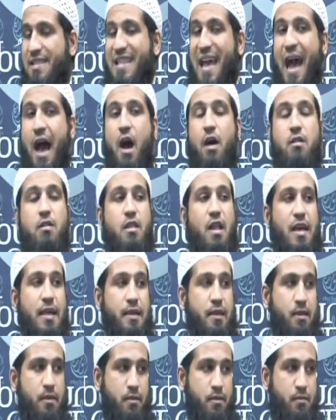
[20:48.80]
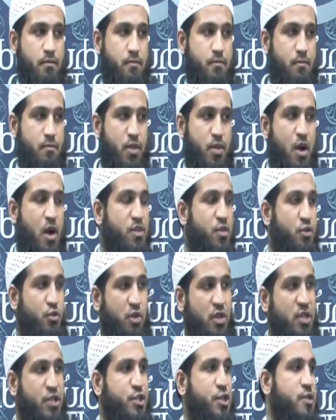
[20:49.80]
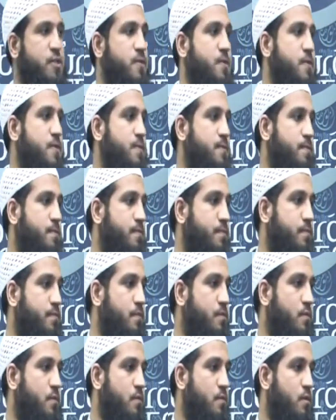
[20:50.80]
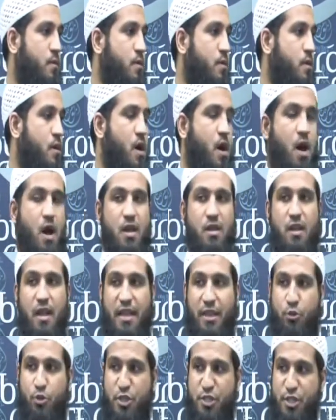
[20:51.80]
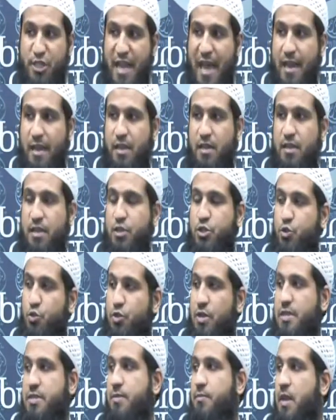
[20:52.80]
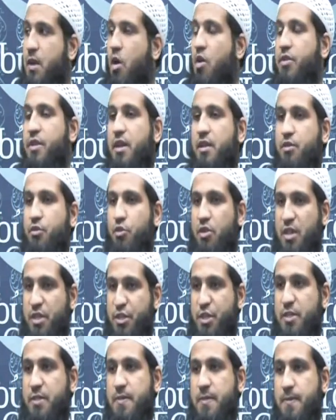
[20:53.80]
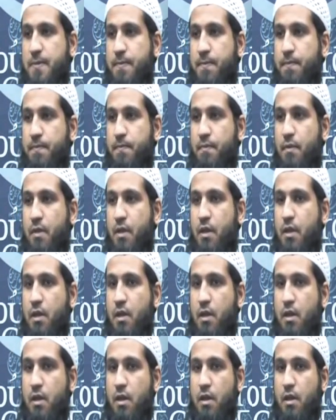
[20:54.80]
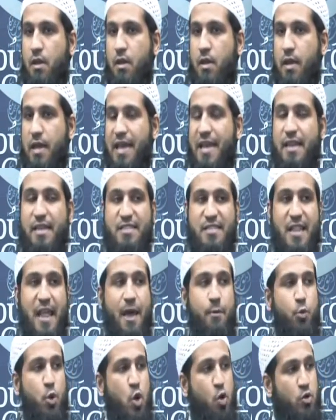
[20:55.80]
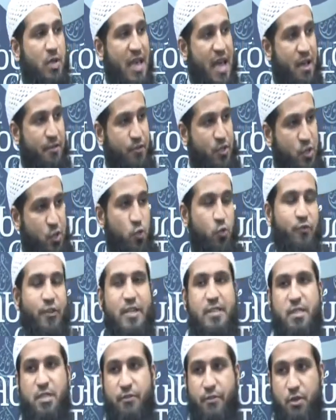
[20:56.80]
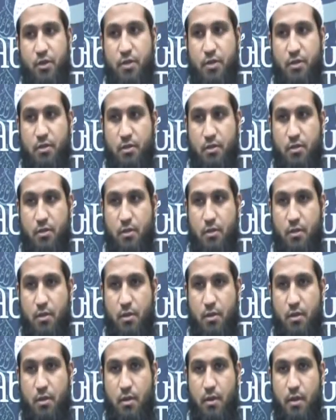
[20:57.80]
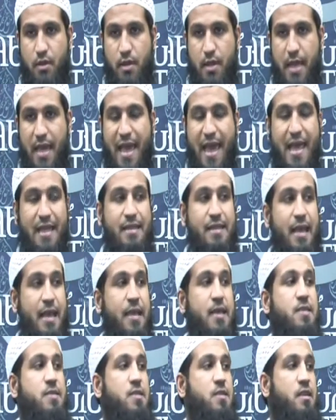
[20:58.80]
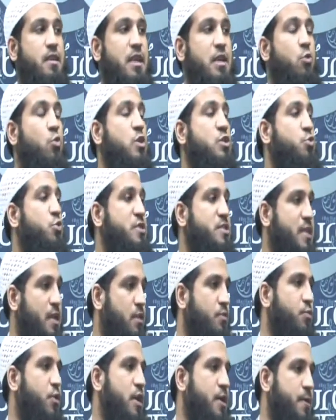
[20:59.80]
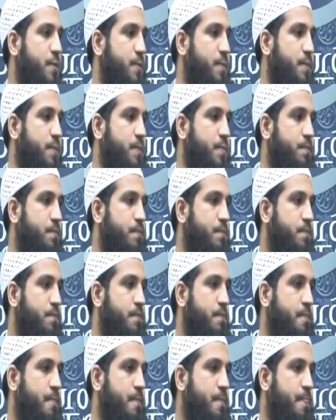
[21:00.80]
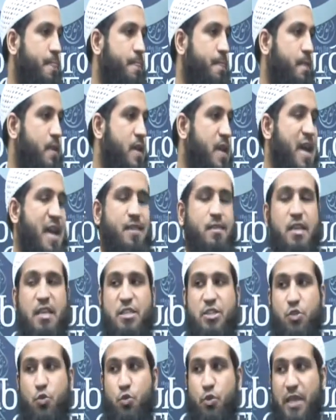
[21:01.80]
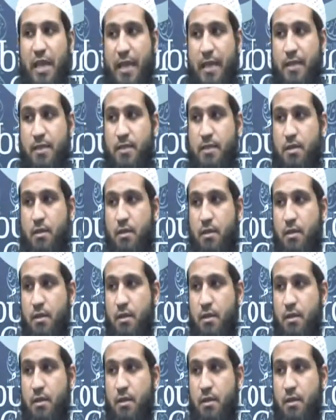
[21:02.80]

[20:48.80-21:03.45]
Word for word: that unlike other religions, unlike Christianity, Judaism, and all the other religions, in Islam we only have two festivals and days in which we celebrate. And these 2 days